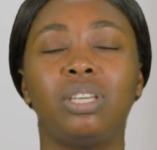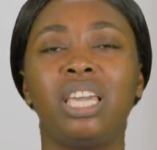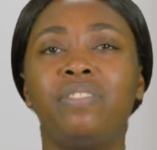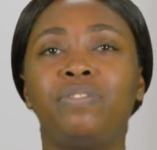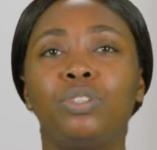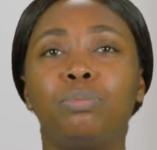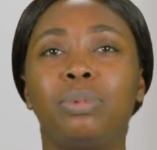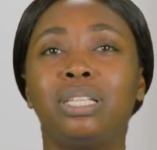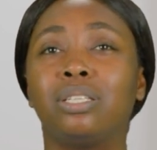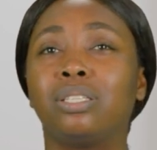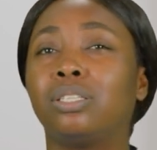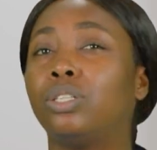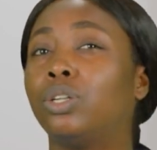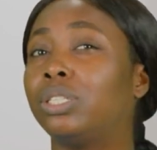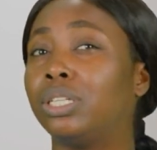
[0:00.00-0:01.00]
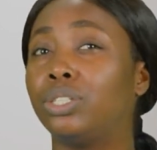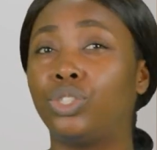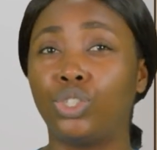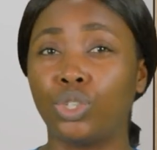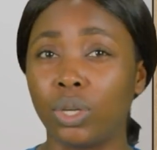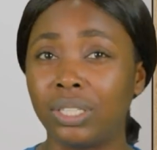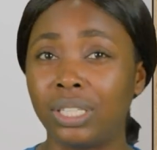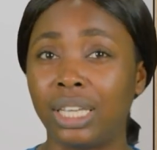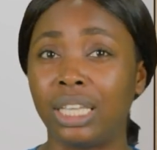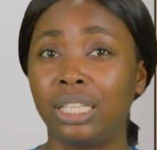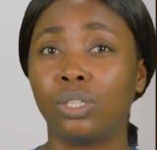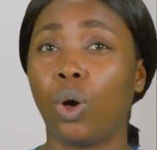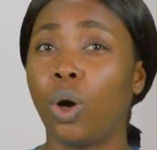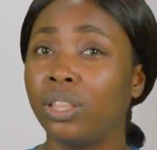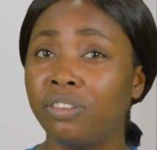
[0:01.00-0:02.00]
if Duma does not adjust
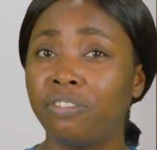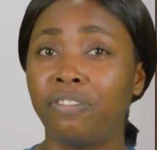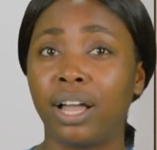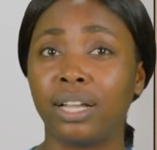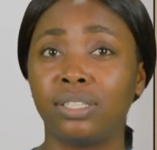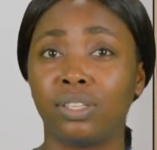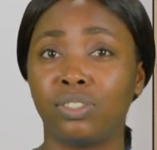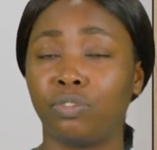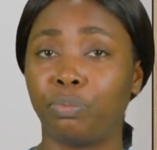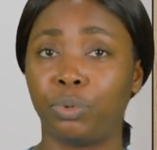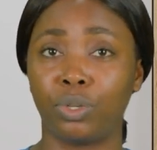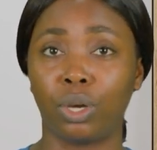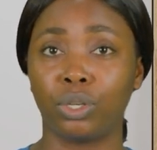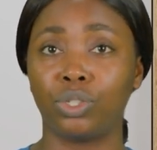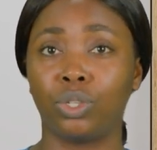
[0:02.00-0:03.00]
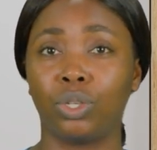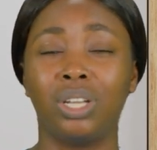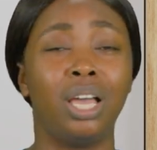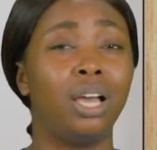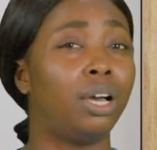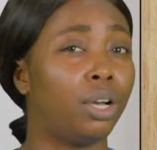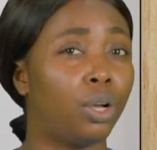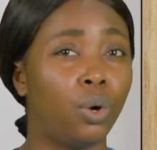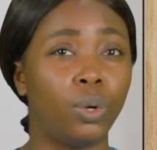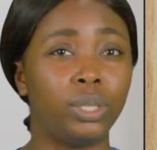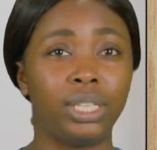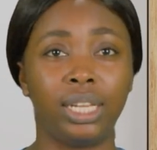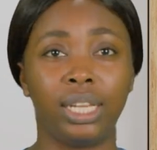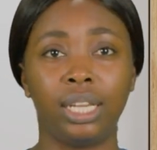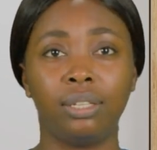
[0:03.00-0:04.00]
his other factors of production
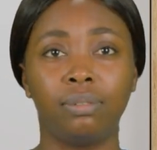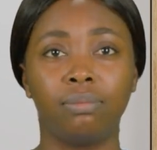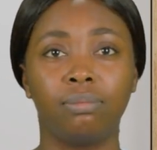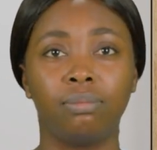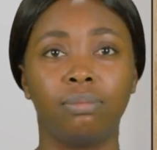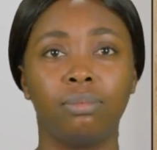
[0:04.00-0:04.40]
accordingly,